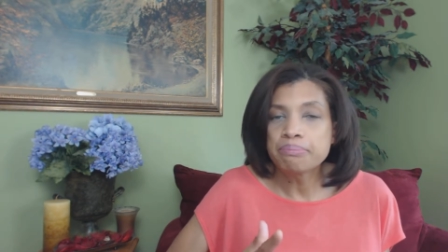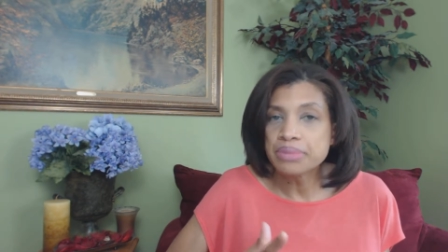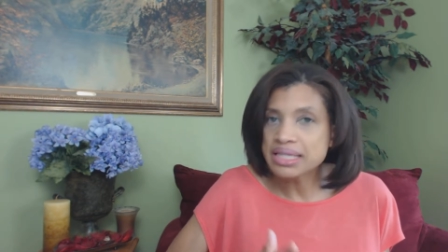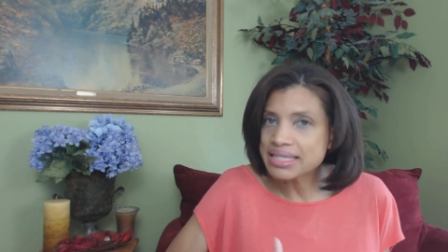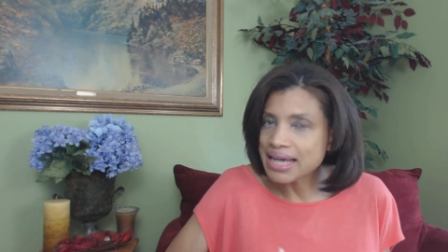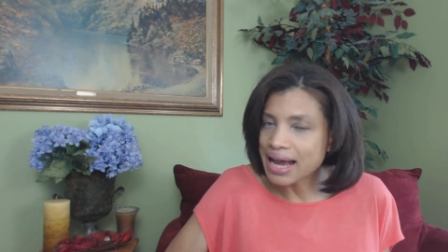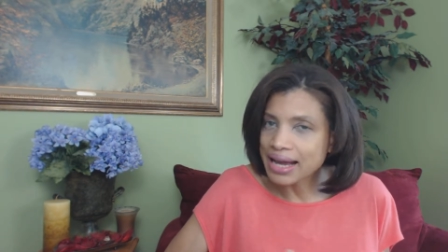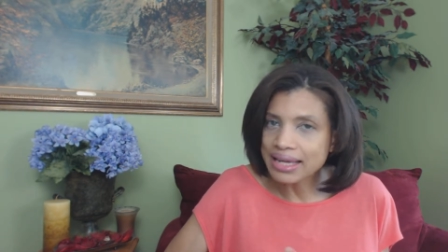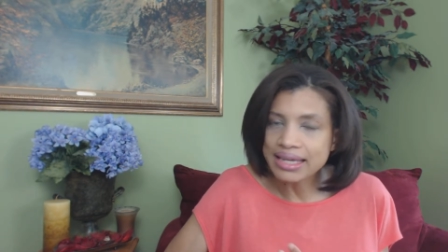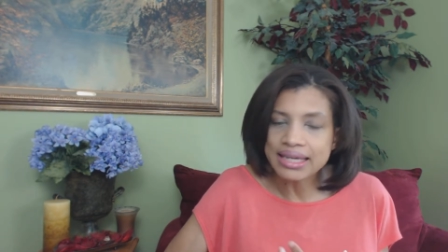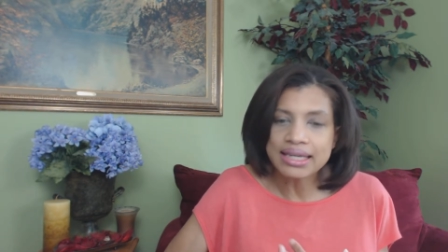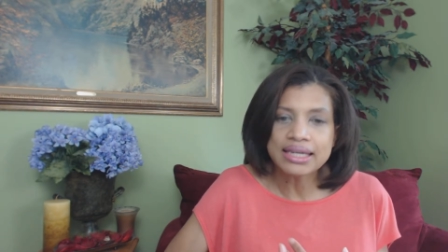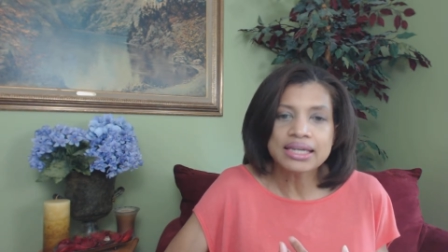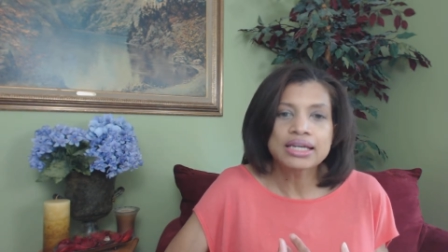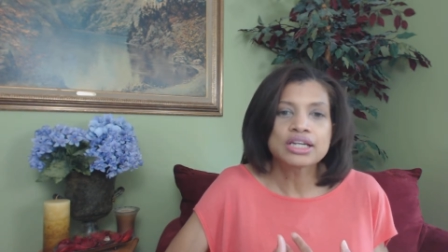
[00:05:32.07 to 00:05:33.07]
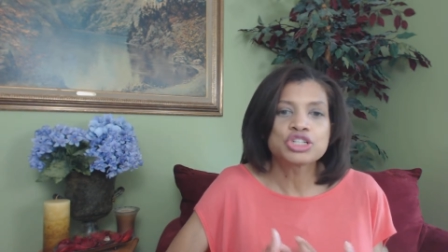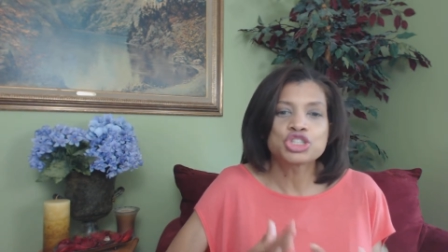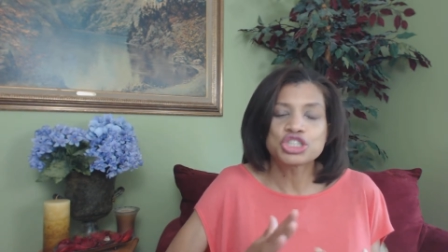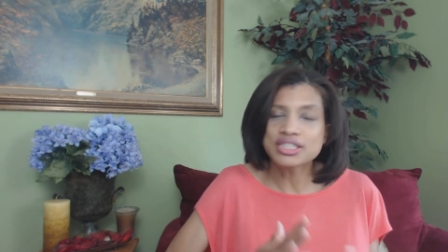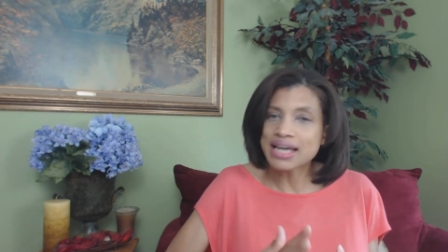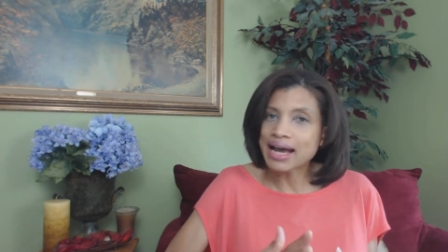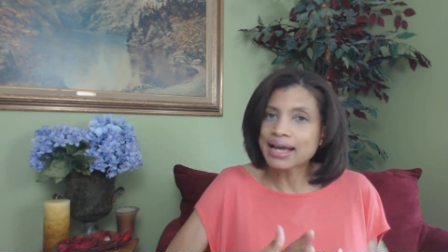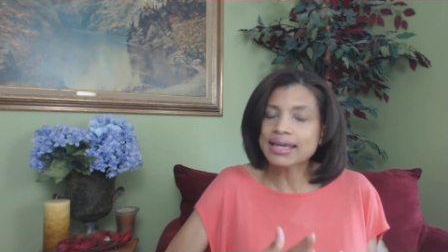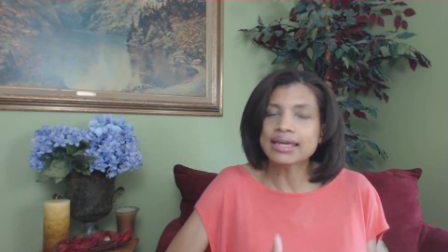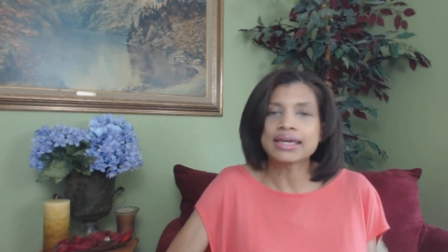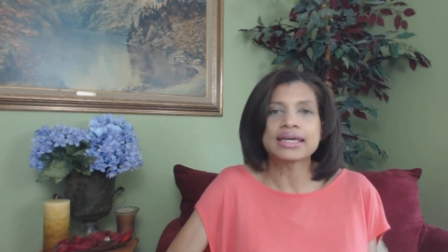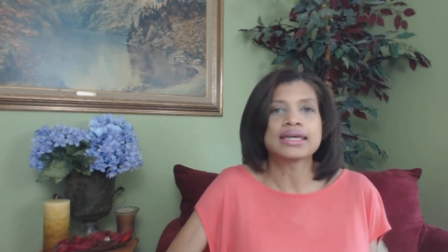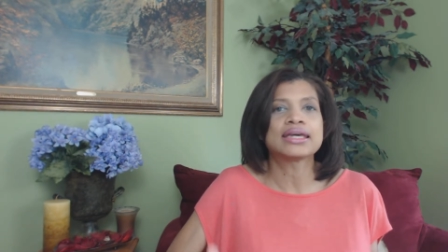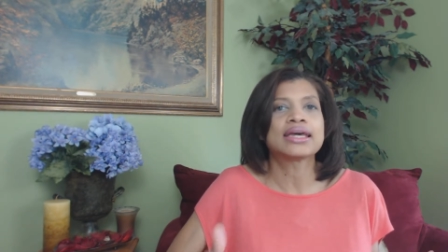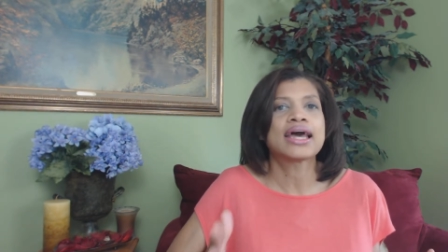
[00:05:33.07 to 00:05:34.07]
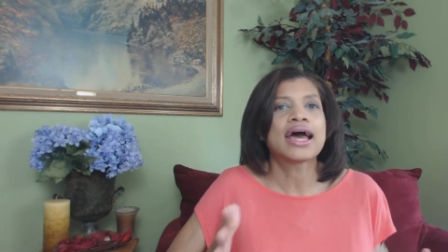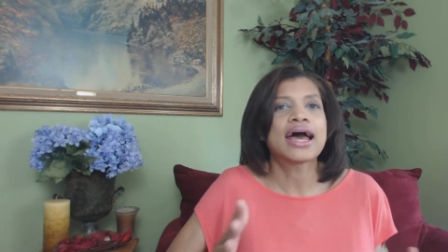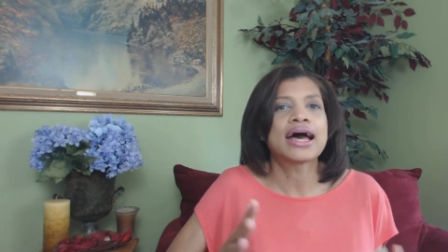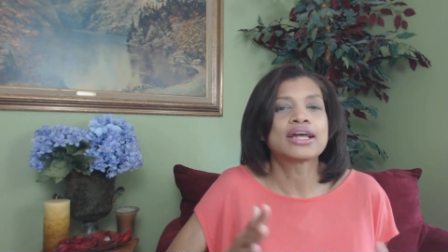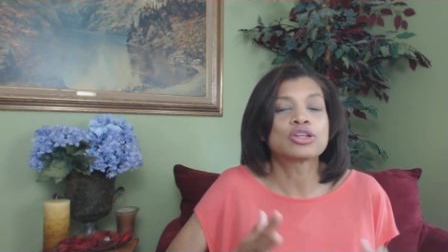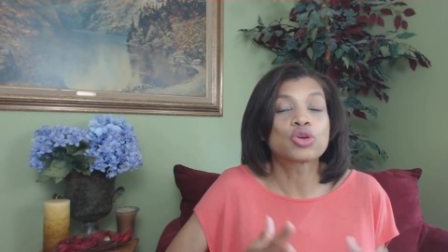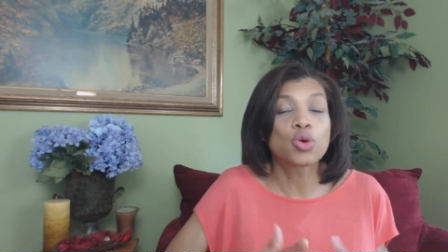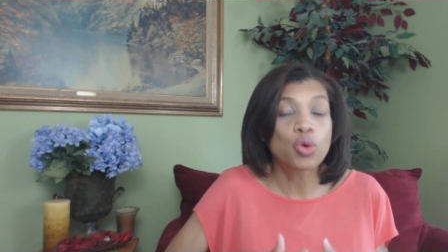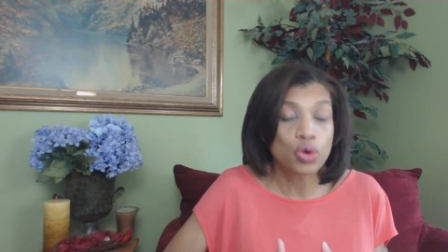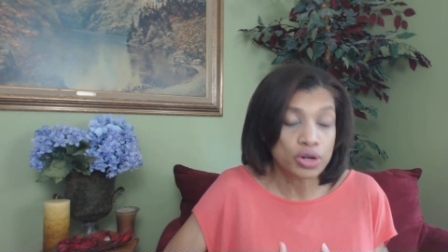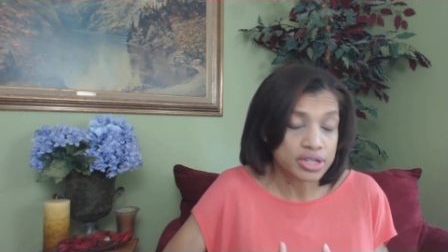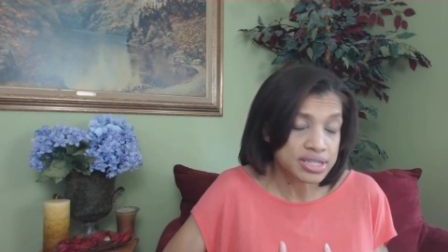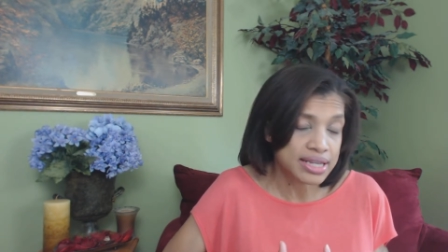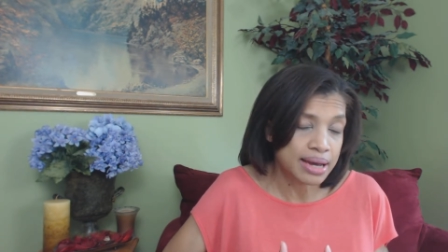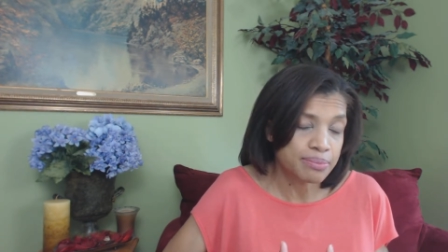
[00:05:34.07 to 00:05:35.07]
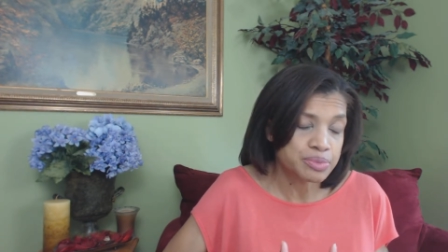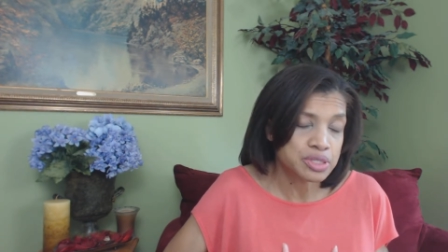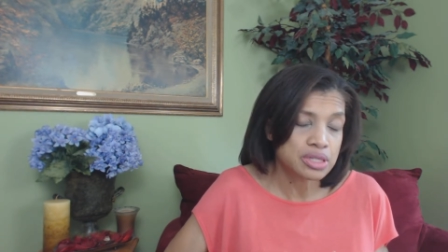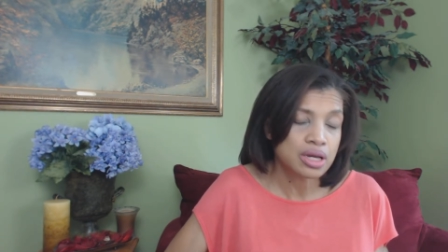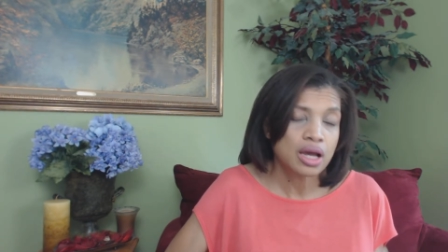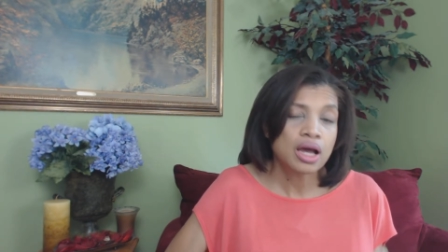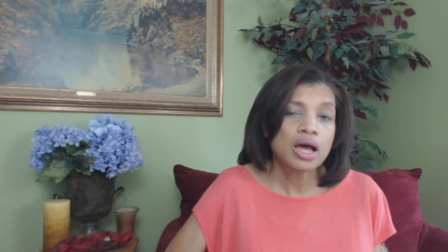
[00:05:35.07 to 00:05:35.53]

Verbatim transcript: maitake, shiitake, and cordyceps.